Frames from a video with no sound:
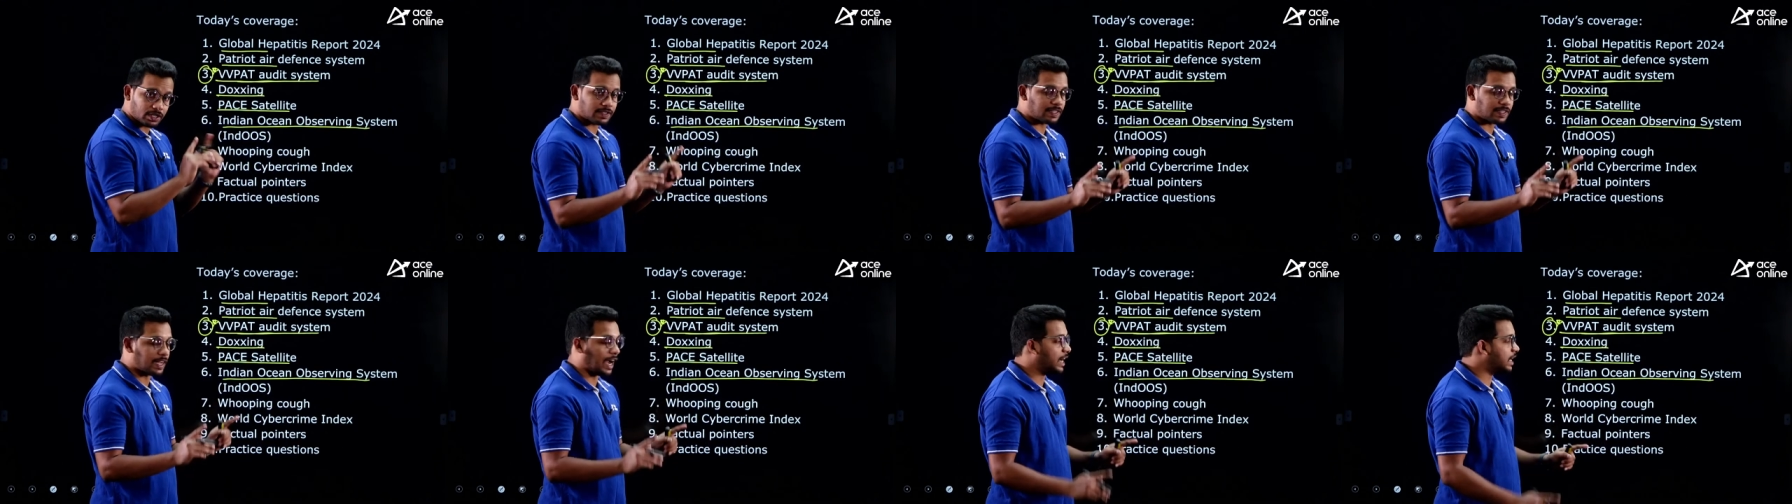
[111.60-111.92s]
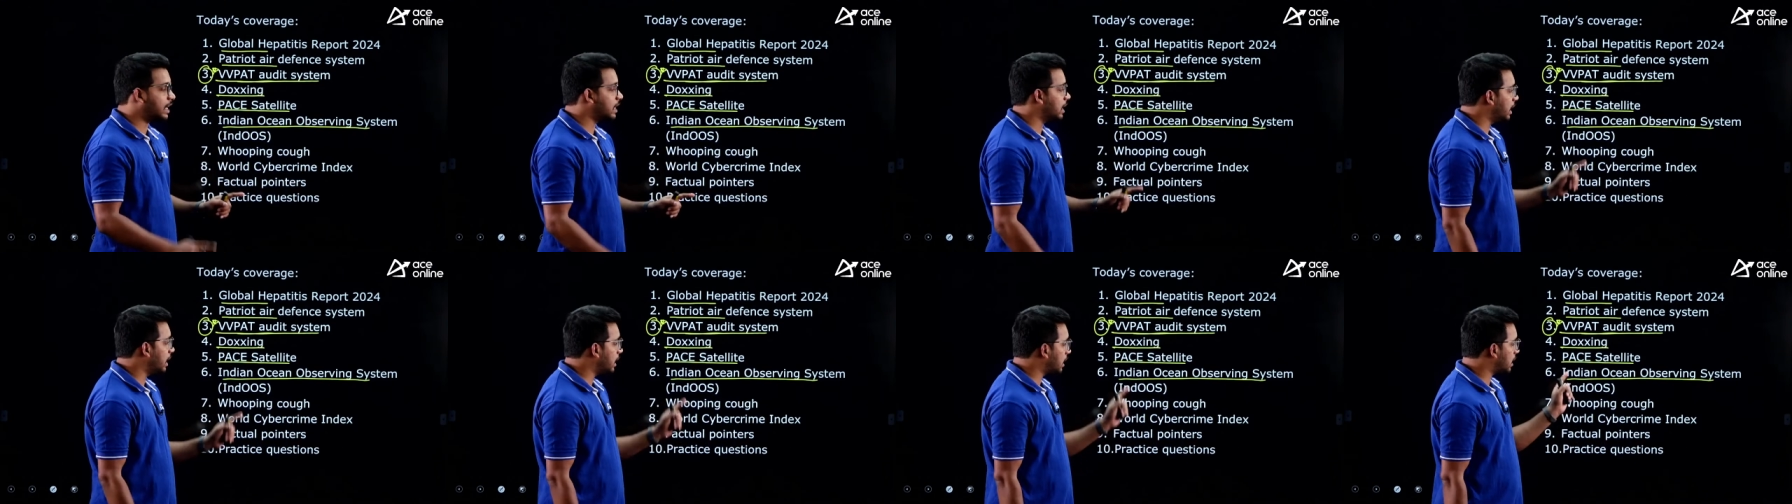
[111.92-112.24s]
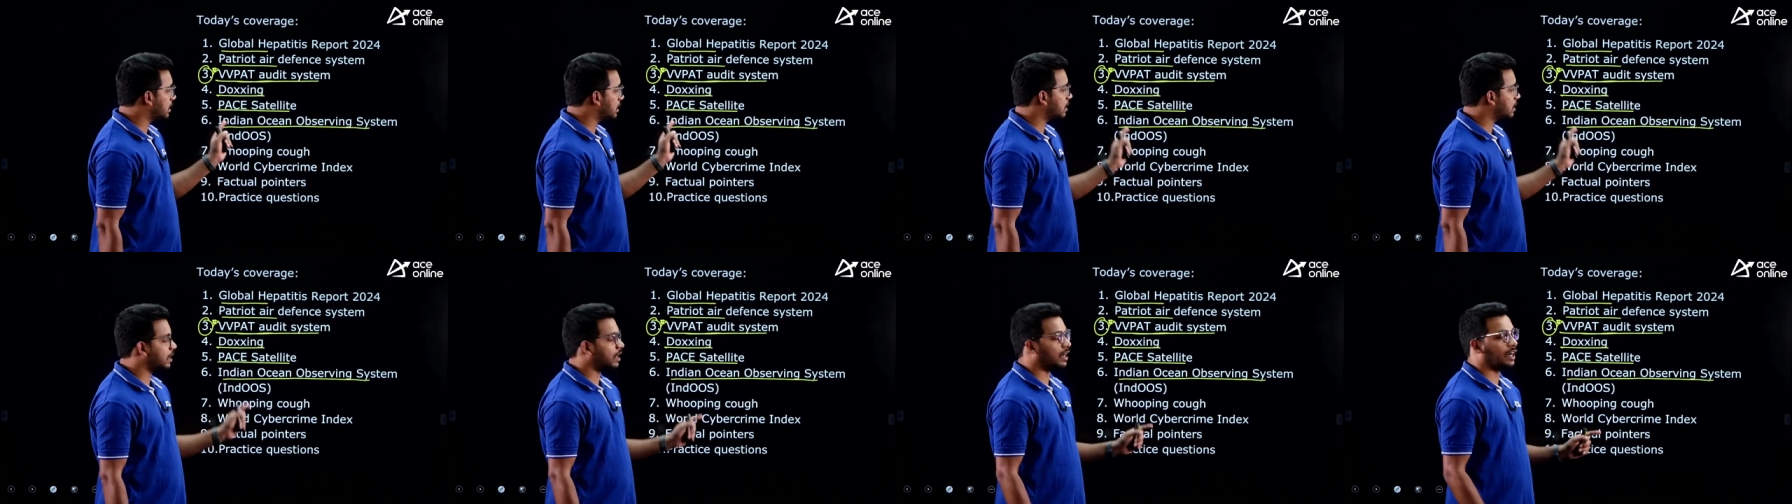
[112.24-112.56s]
a satellite
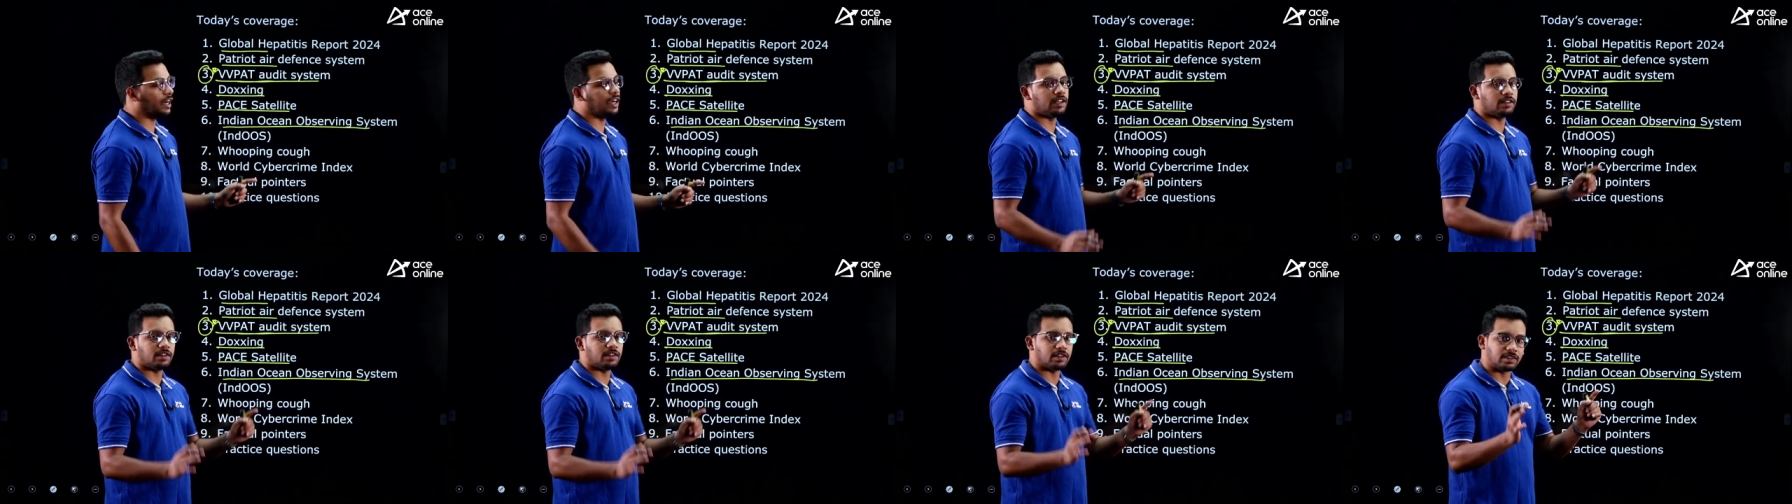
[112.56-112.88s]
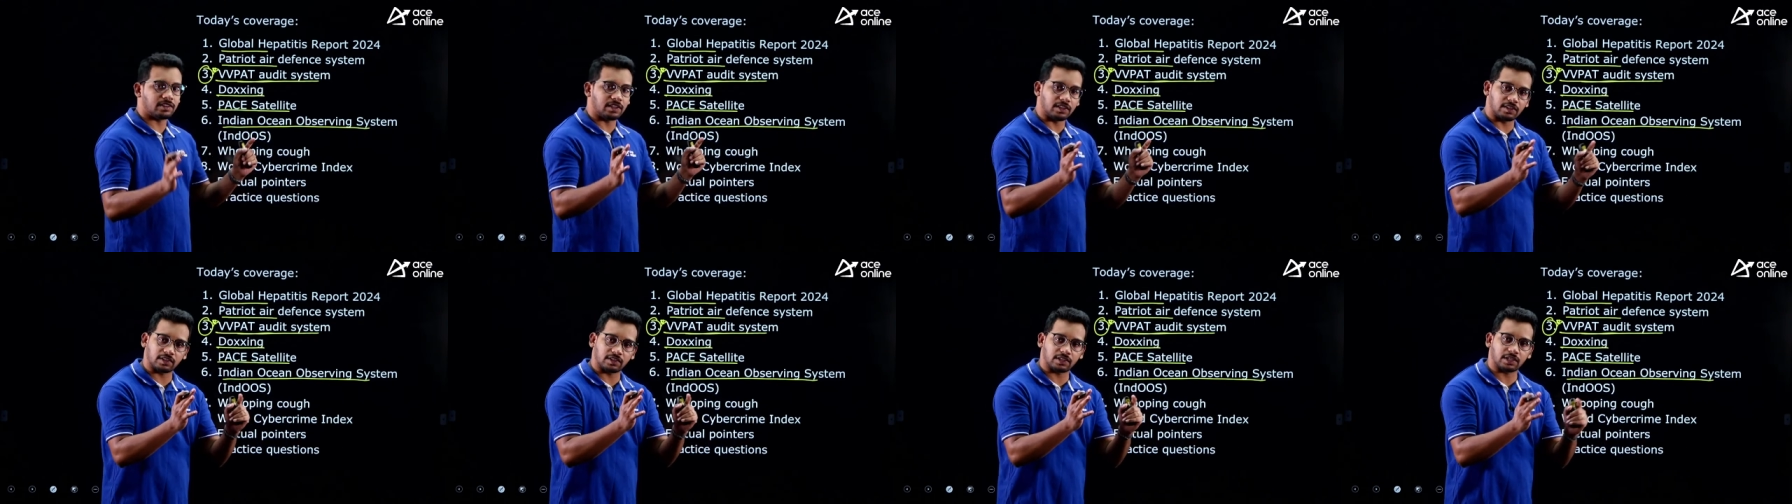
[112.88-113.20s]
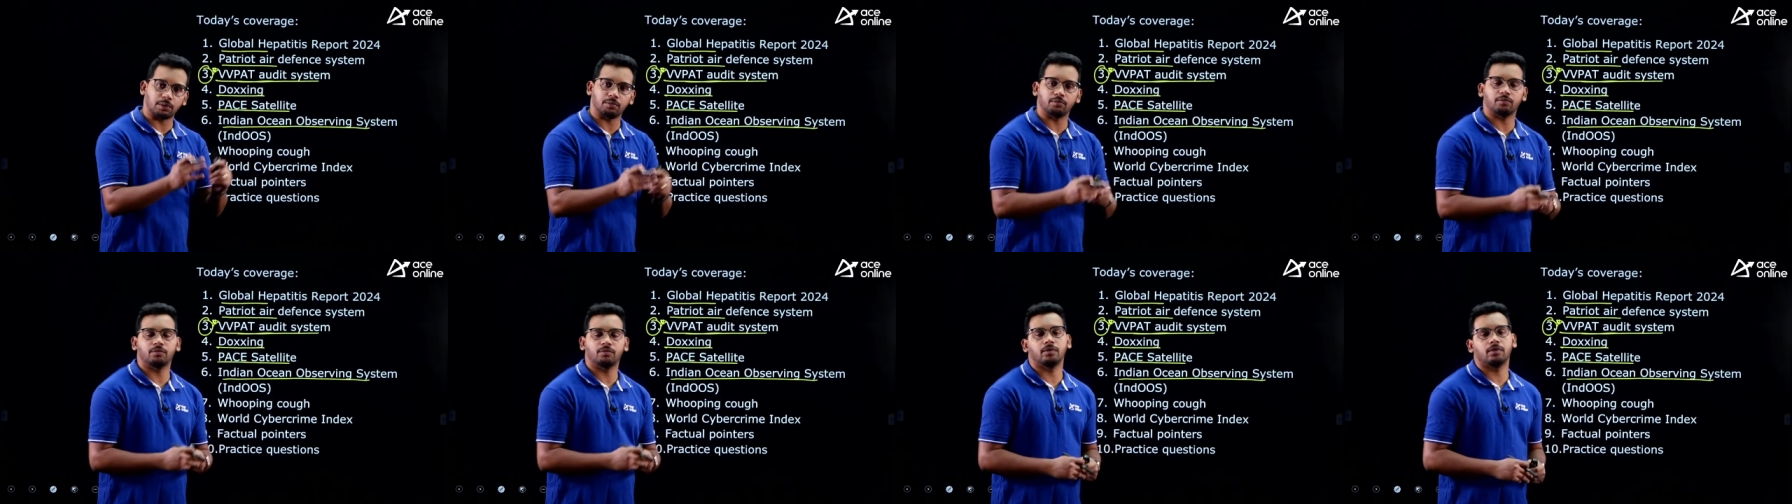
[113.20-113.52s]
rather it is a
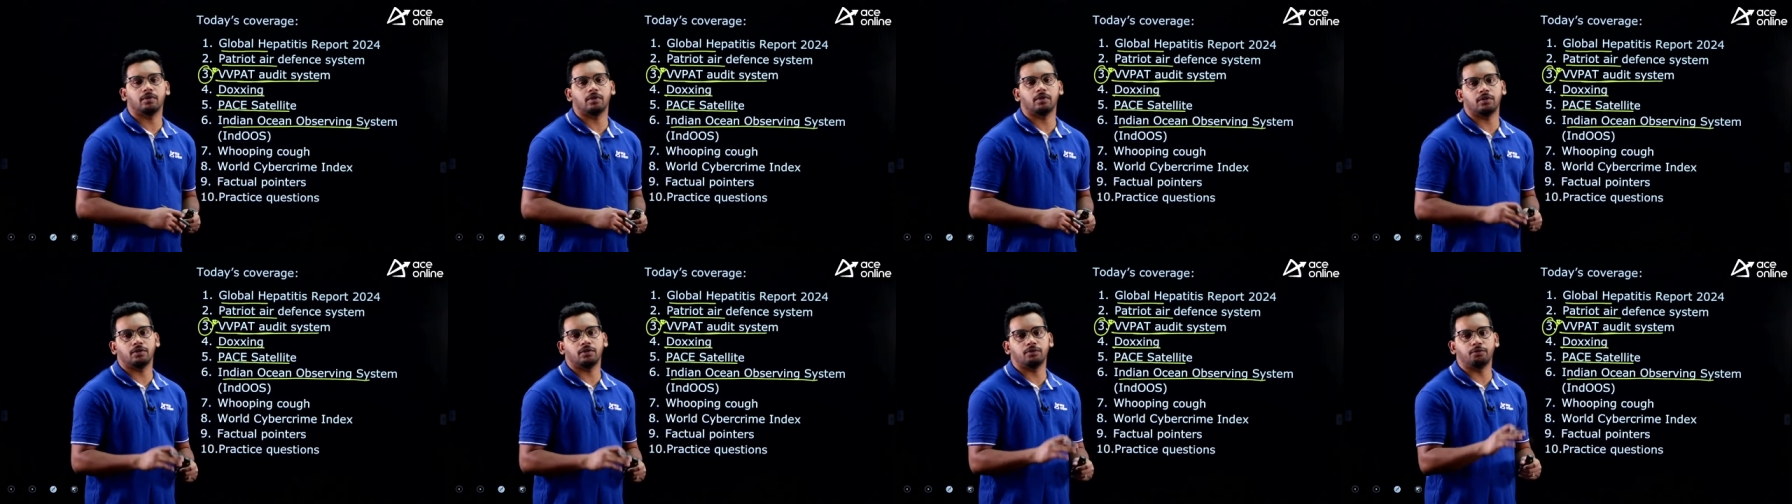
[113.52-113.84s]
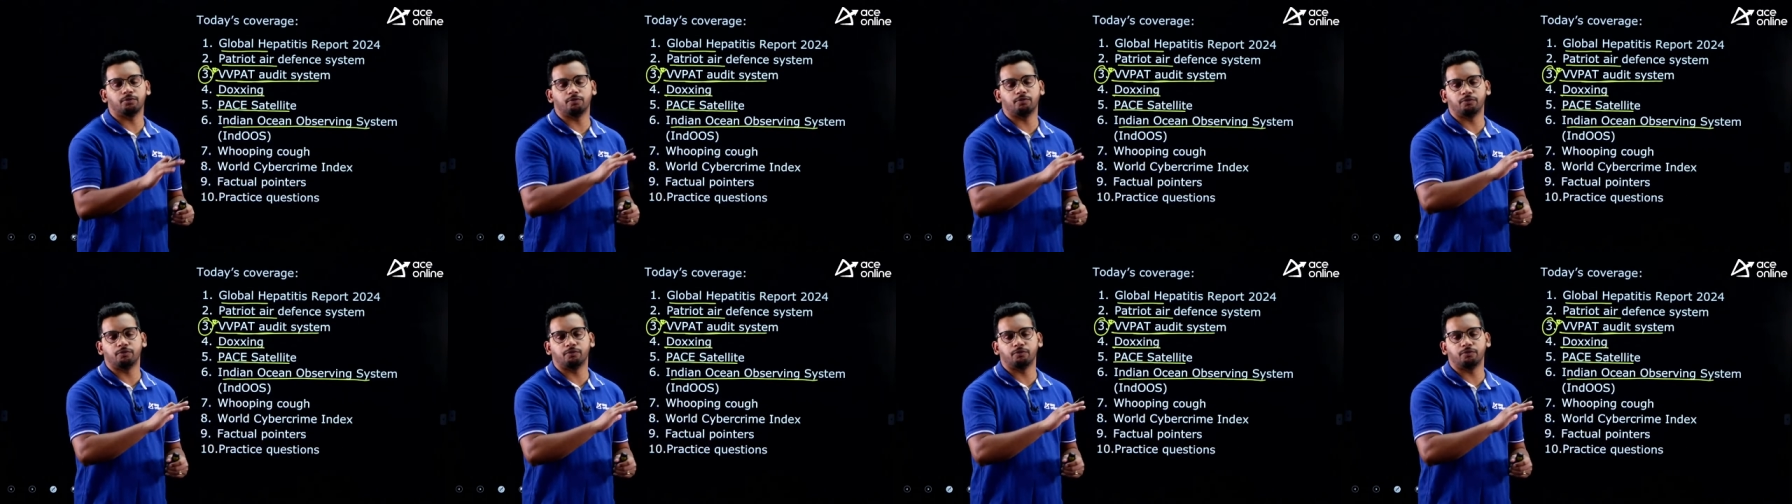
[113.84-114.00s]
system uh,